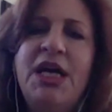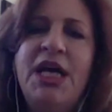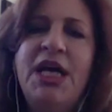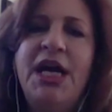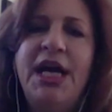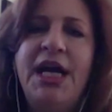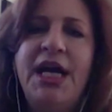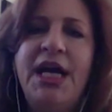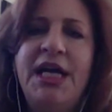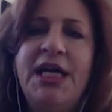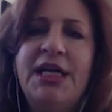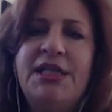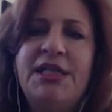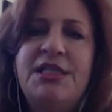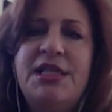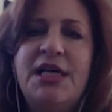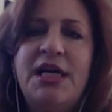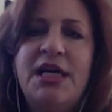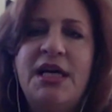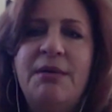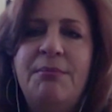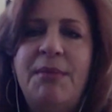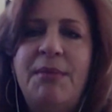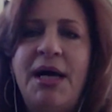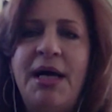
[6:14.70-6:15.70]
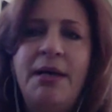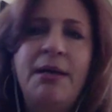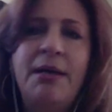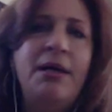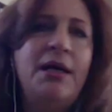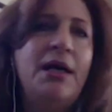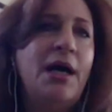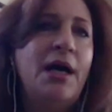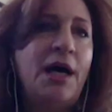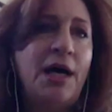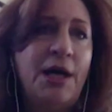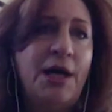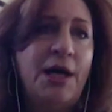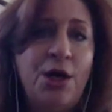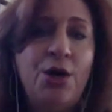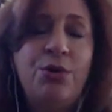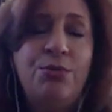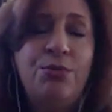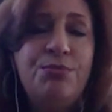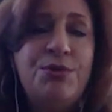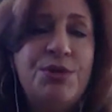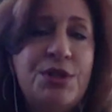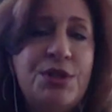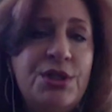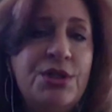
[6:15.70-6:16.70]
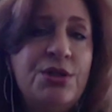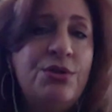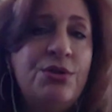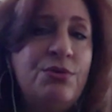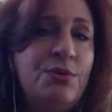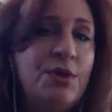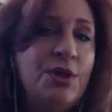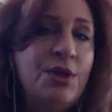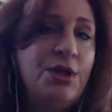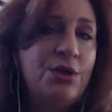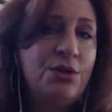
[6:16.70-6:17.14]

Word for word: And I hope to